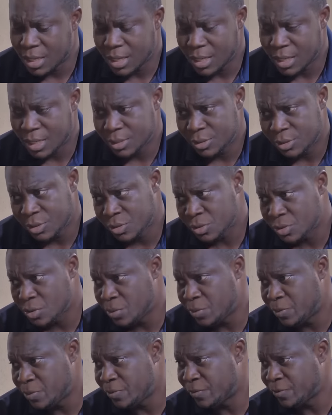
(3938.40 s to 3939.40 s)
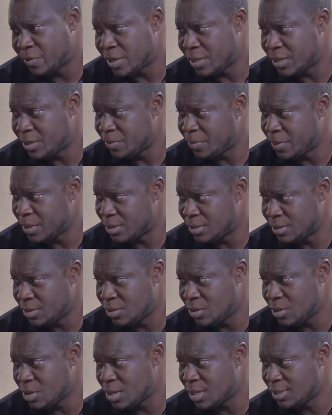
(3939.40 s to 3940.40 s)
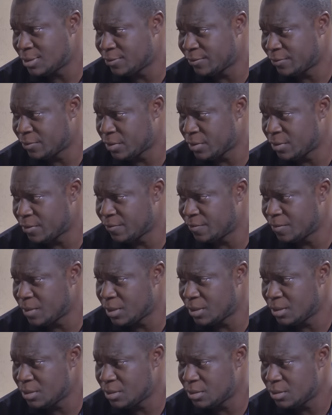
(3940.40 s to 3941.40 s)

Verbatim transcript: I just hope you find a place in your heart to forgive me.